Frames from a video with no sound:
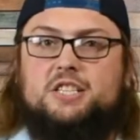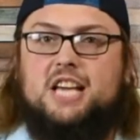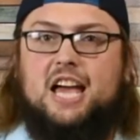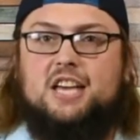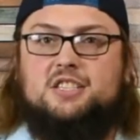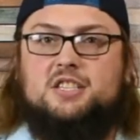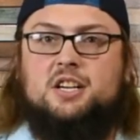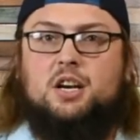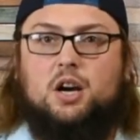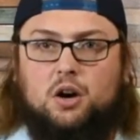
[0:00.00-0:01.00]
tasks
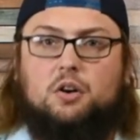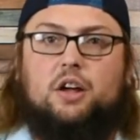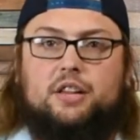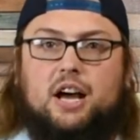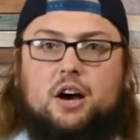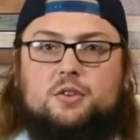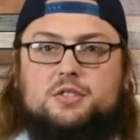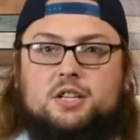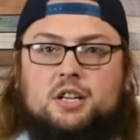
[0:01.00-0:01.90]
around the house.